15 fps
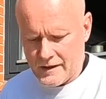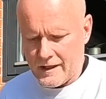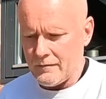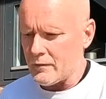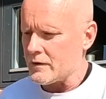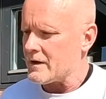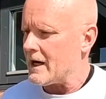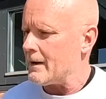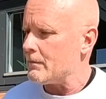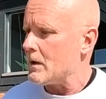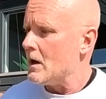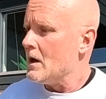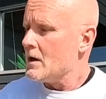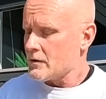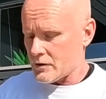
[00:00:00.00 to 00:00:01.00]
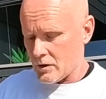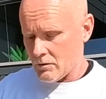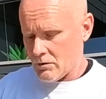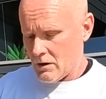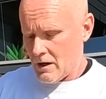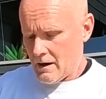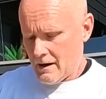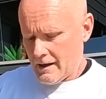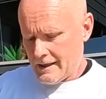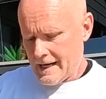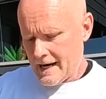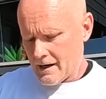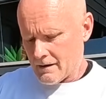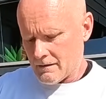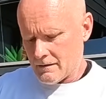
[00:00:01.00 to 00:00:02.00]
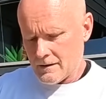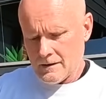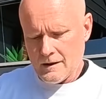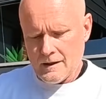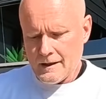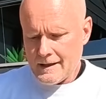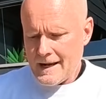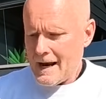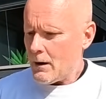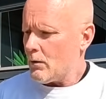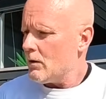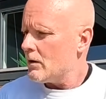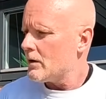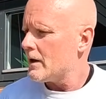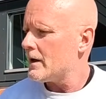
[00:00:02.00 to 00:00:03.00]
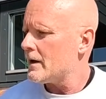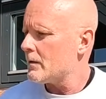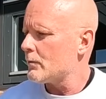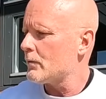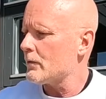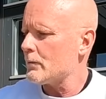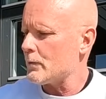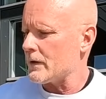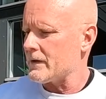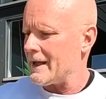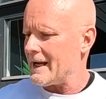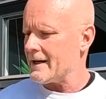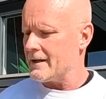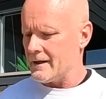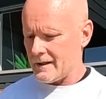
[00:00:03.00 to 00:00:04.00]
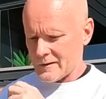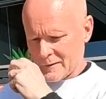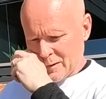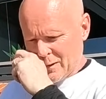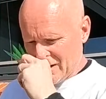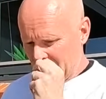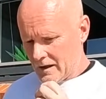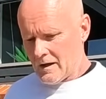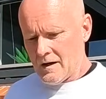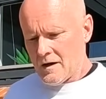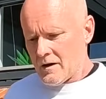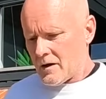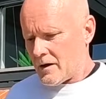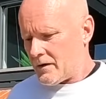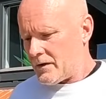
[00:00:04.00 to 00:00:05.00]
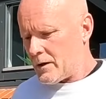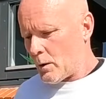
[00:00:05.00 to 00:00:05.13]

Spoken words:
every time. So yeah. Now, with that installed, the